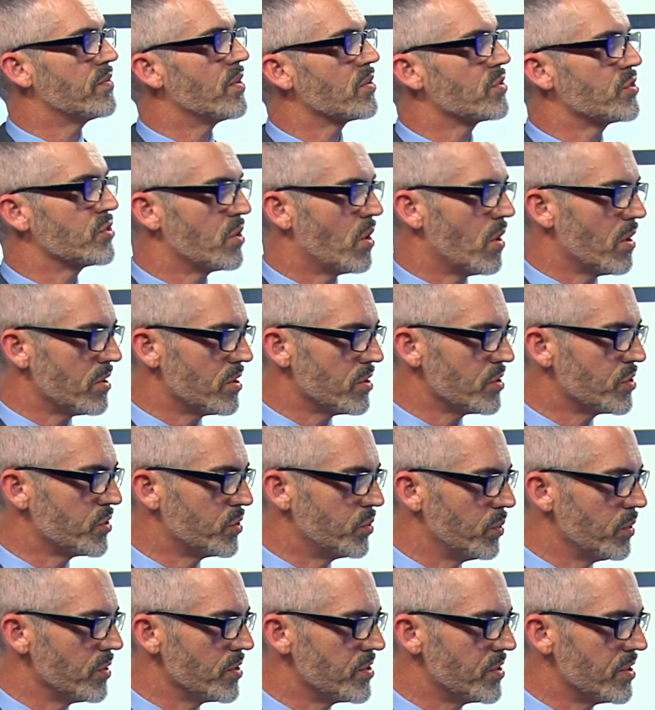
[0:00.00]
our charter
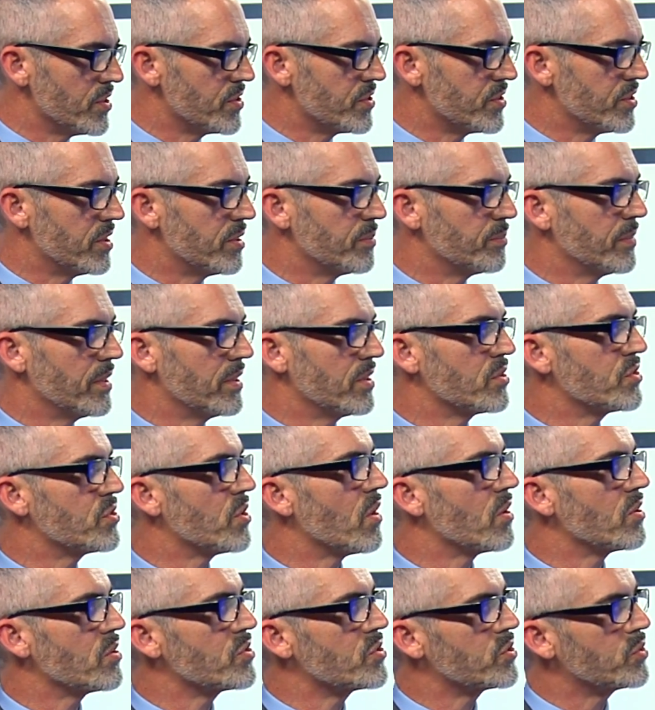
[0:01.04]
school system and the
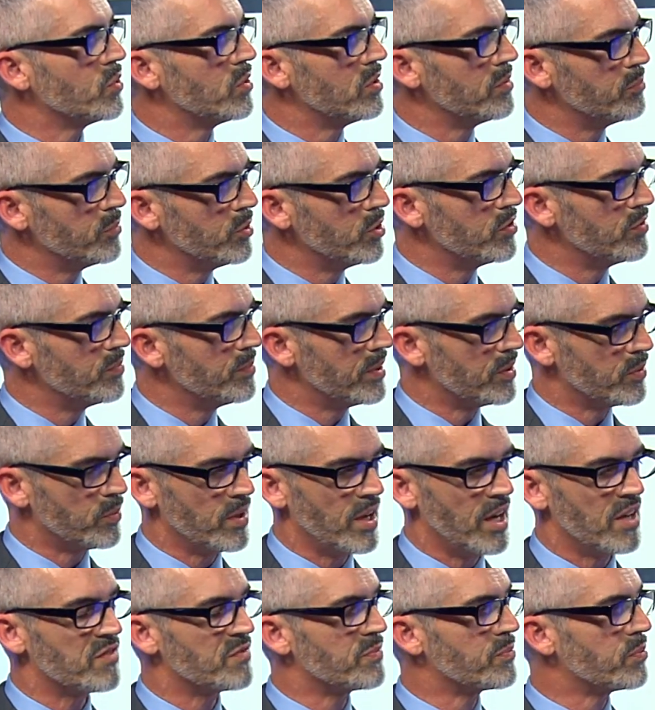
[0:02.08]
charter school movement. We
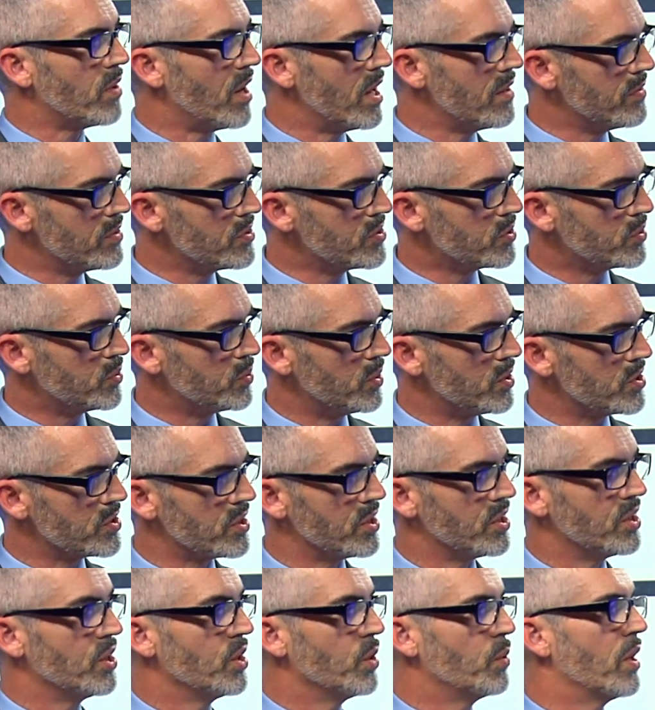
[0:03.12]
have private schools,
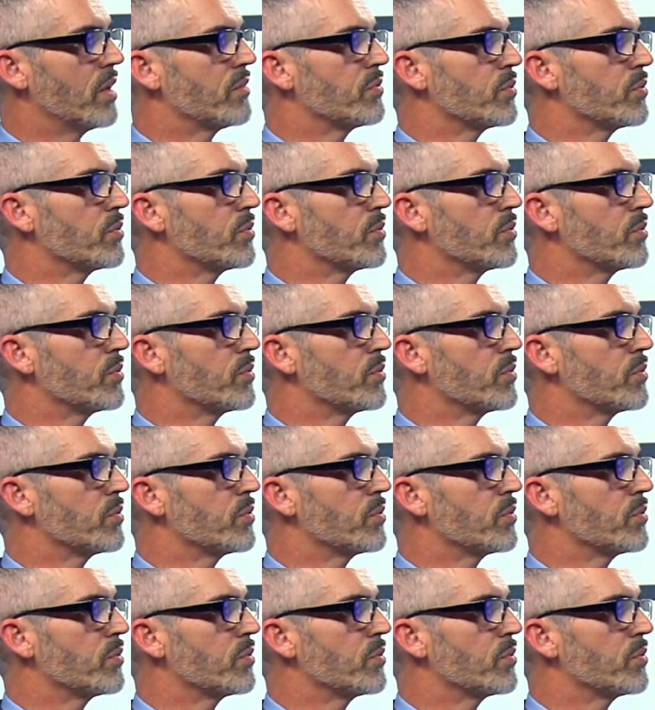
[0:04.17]
we have